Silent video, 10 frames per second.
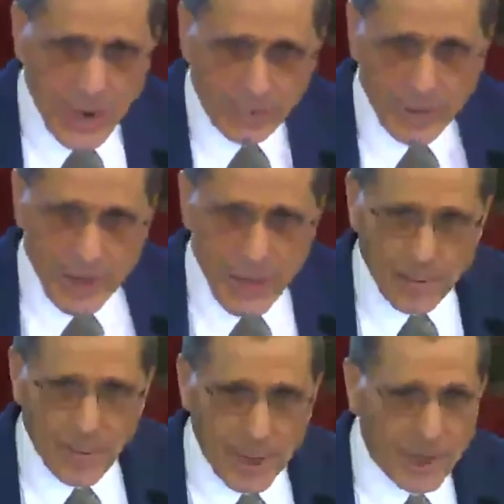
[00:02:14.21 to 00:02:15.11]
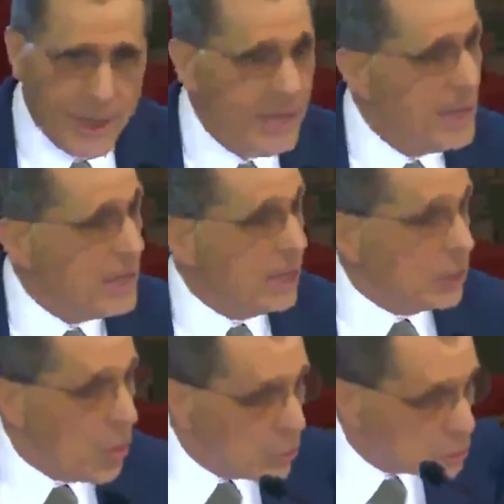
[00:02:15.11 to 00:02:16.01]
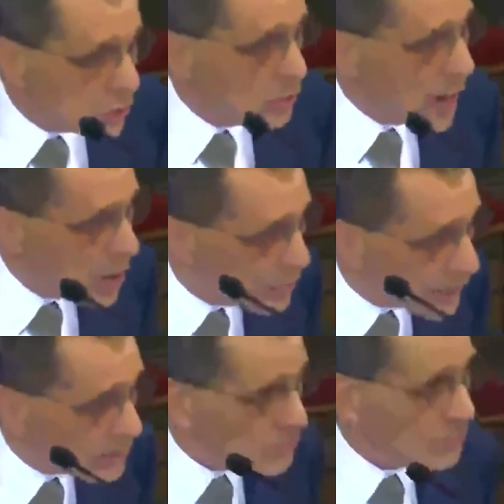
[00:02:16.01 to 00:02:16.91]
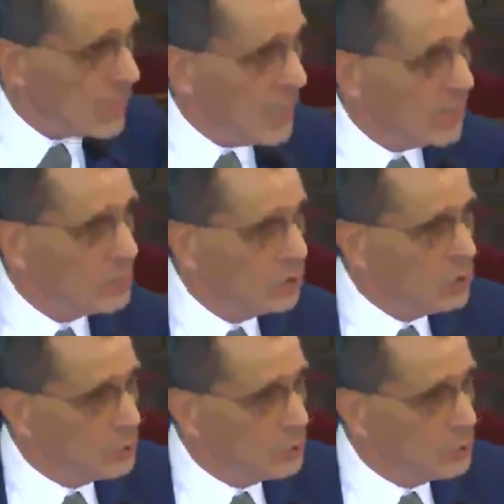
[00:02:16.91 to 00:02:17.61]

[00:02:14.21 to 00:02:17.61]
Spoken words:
everything, but the culture around us is